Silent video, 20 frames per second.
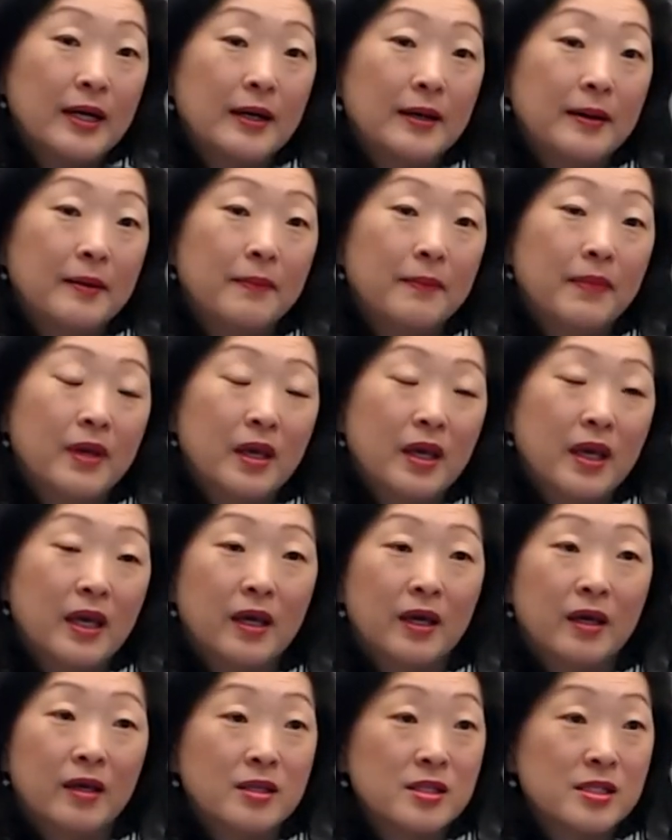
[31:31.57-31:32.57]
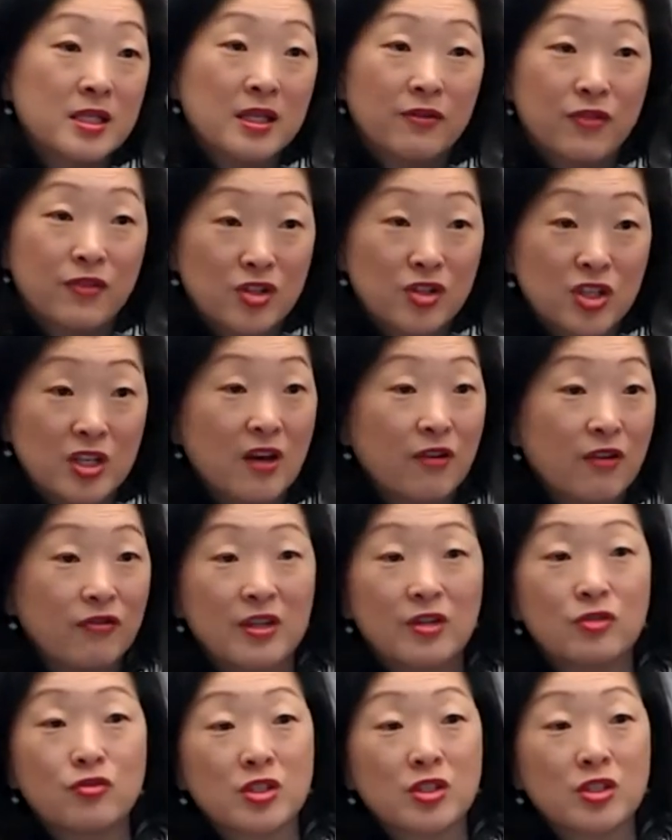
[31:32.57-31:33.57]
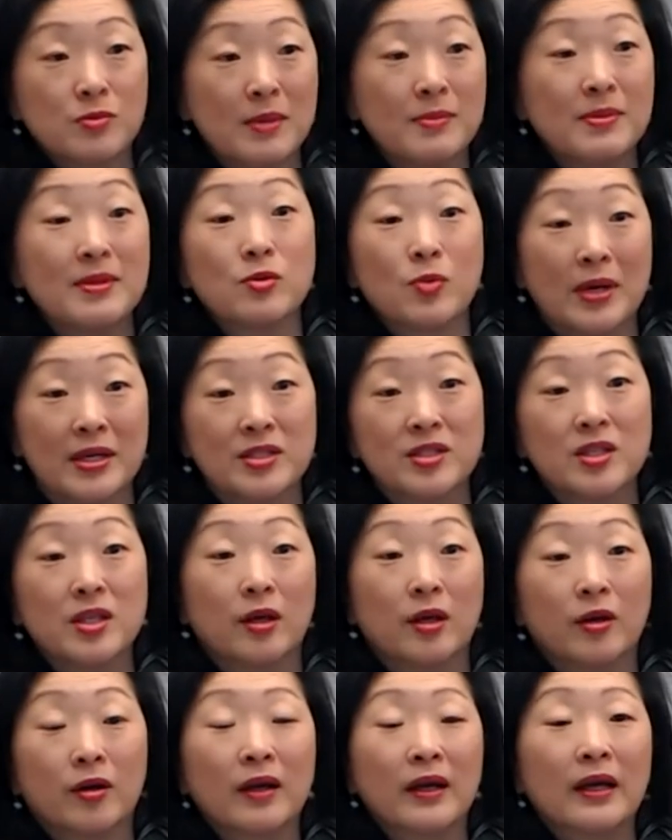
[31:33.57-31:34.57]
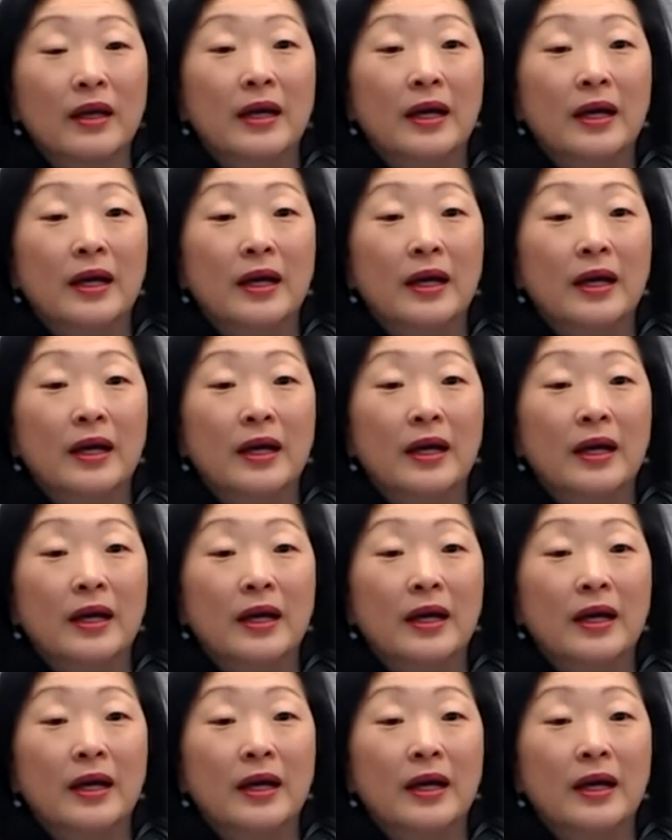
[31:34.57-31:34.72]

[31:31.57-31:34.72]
um, and if there's enough interest, maybe twice a year.